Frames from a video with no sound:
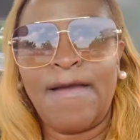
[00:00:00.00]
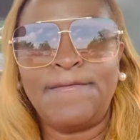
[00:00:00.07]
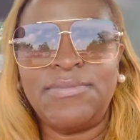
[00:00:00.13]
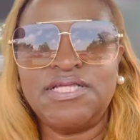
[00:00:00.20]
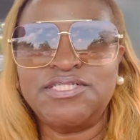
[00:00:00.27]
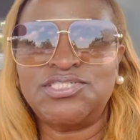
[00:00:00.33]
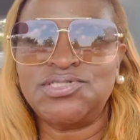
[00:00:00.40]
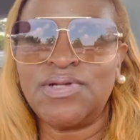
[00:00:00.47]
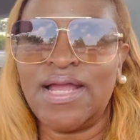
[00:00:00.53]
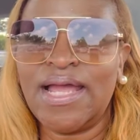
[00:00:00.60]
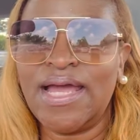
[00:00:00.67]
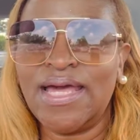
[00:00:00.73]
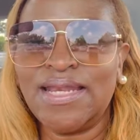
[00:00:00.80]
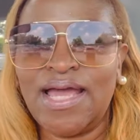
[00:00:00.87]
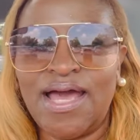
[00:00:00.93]
been
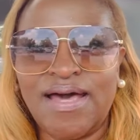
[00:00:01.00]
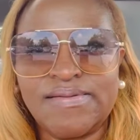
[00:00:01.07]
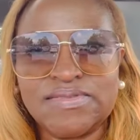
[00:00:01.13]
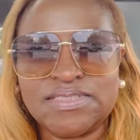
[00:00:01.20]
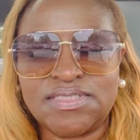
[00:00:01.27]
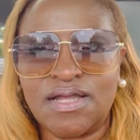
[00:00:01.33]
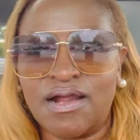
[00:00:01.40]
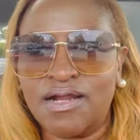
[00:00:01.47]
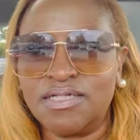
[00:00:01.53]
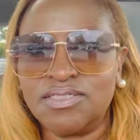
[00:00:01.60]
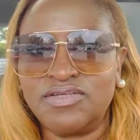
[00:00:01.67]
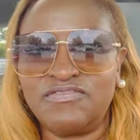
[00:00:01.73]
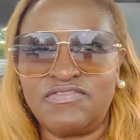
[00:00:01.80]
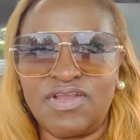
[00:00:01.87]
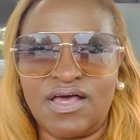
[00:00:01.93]
trying. I'll start
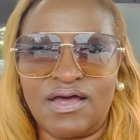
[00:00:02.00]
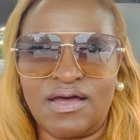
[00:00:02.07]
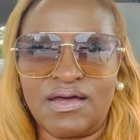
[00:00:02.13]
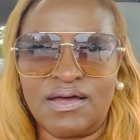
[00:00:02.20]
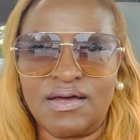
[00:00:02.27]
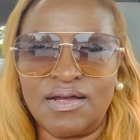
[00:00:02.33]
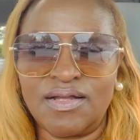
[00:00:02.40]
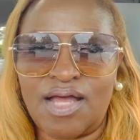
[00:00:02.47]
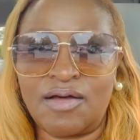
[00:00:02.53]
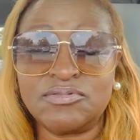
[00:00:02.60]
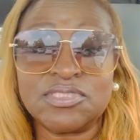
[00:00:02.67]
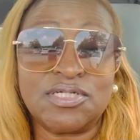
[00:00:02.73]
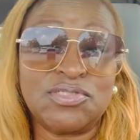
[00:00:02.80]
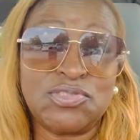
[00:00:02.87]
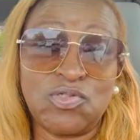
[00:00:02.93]
the vlog. I
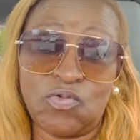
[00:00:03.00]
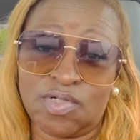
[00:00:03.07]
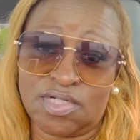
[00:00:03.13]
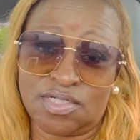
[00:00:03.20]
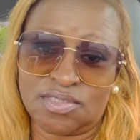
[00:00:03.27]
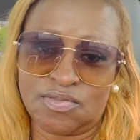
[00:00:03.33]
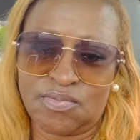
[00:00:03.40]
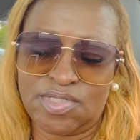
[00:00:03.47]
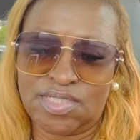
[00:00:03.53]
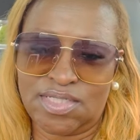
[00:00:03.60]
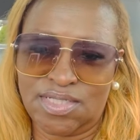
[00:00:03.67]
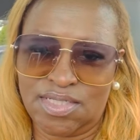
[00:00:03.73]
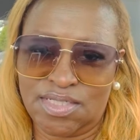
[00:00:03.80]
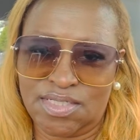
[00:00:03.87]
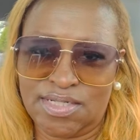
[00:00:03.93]
was gonna do one on the
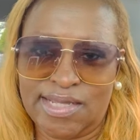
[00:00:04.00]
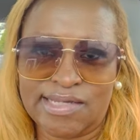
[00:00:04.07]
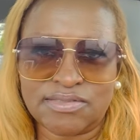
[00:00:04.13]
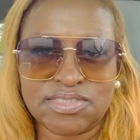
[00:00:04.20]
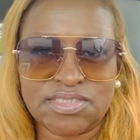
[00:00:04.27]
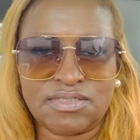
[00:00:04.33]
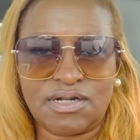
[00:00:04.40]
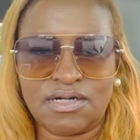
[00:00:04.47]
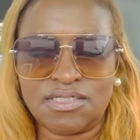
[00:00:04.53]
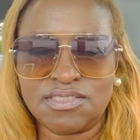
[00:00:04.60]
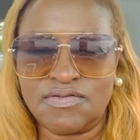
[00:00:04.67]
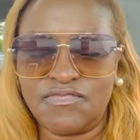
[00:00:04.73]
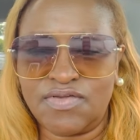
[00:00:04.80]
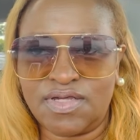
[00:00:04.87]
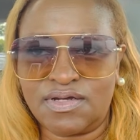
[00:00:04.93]
weekend. I'll start
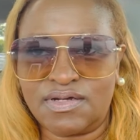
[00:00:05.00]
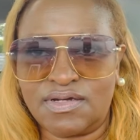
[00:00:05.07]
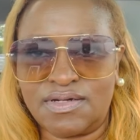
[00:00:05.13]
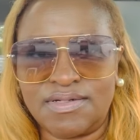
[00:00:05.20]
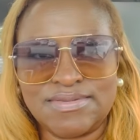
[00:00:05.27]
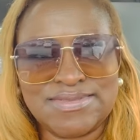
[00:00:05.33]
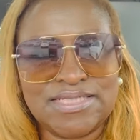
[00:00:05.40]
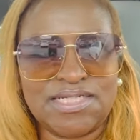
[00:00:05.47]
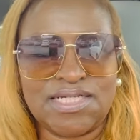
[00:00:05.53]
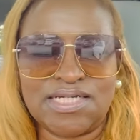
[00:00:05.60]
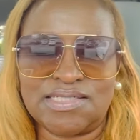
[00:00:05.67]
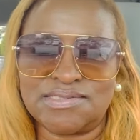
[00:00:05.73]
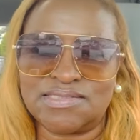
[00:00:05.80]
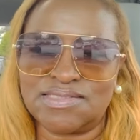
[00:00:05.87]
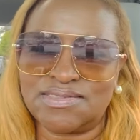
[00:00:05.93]
the vlog, then
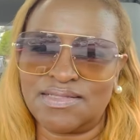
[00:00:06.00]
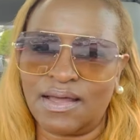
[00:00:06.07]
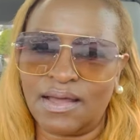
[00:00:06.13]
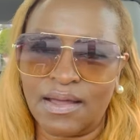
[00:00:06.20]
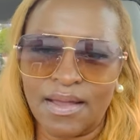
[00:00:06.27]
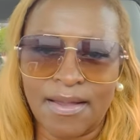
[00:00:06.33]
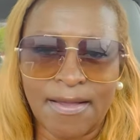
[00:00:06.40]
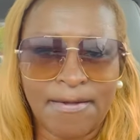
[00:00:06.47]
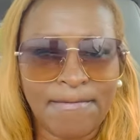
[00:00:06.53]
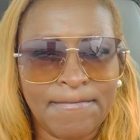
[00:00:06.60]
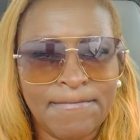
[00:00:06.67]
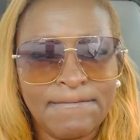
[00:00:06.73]
I'll stop.